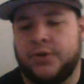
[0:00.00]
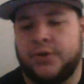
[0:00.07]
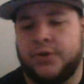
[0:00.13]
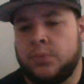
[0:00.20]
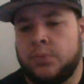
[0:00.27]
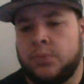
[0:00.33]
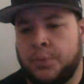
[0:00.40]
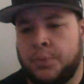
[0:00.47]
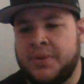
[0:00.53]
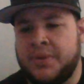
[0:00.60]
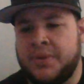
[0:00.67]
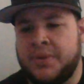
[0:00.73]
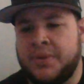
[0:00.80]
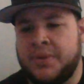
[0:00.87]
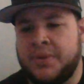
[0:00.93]
were probably the
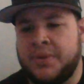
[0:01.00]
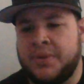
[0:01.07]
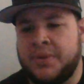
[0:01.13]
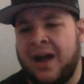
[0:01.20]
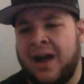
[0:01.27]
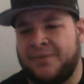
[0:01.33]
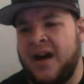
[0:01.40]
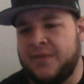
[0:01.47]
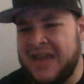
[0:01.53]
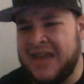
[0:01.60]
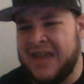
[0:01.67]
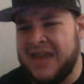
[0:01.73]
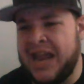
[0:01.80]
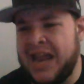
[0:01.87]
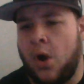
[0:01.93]
top 5
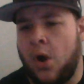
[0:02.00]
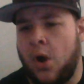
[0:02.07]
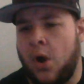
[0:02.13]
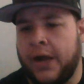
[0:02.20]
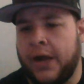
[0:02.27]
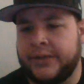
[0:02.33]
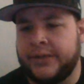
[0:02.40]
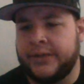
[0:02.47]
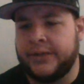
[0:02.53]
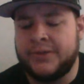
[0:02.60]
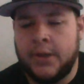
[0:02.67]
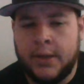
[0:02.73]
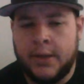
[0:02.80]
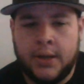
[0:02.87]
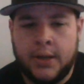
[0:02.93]
name-wise.
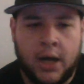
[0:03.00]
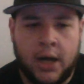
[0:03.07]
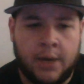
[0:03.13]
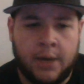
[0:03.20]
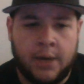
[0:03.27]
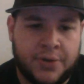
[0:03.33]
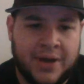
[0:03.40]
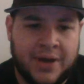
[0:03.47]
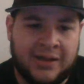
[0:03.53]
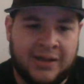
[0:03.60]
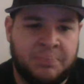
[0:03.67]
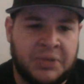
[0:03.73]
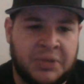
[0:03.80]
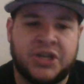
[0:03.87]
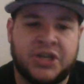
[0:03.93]
Now
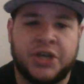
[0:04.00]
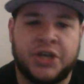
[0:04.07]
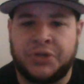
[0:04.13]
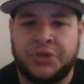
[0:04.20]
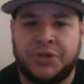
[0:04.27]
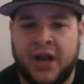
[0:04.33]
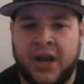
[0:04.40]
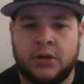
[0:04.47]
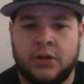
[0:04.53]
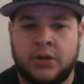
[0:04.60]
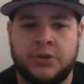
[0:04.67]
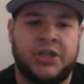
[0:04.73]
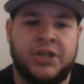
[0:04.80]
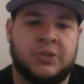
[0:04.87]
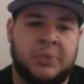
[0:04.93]
that BJ's retired,
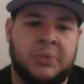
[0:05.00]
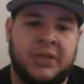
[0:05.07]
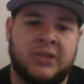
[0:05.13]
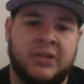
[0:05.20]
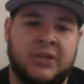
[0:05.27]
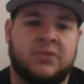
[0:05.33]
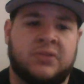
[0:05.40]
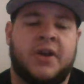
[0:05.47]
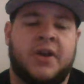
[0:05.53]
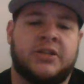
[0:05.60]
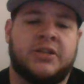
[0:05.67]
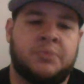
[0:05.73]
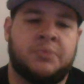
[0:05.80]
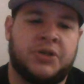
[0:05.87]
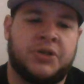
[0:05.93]
GSP isn't fighting
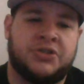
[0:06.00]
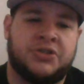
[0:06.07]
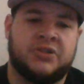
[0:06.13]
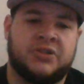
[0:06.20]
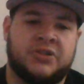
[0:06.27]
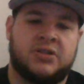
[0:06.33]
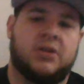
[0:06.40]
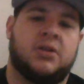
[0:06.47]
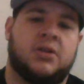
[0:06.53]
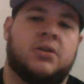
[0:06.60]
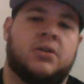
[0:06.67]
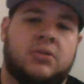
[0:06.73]
as much since the